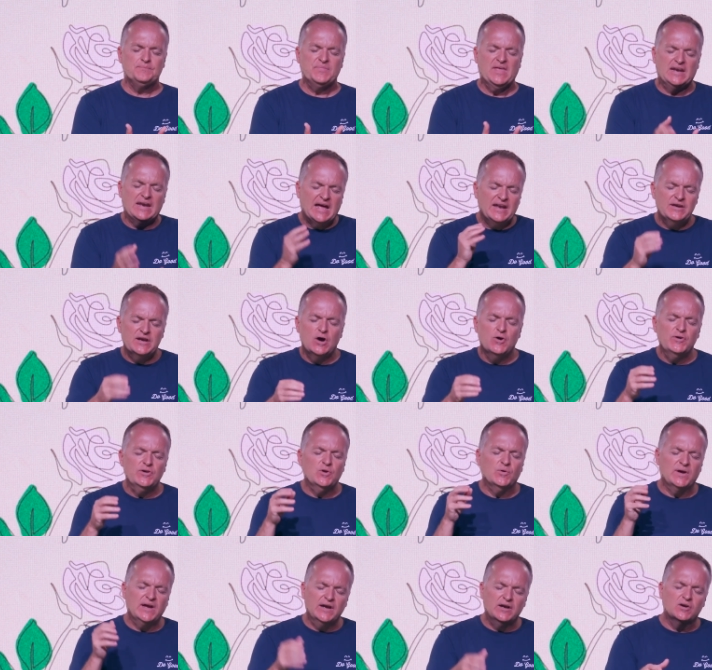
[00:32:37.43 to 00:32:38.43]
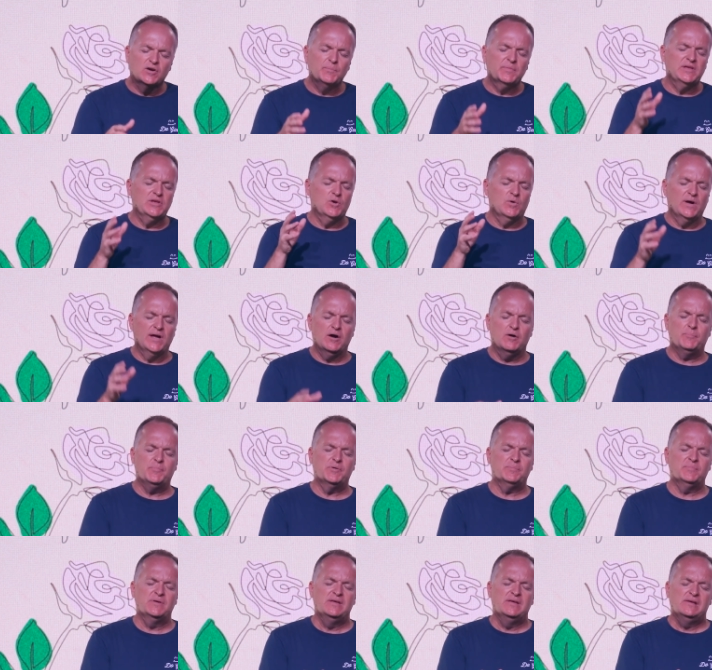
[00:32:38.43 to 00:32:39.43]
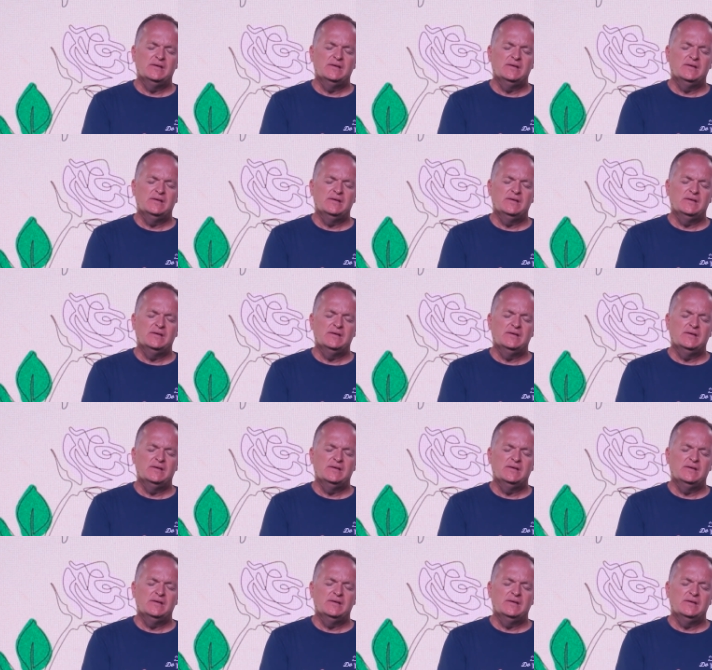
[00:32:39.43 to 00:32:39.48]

And I know you'll hear them and you'll help them.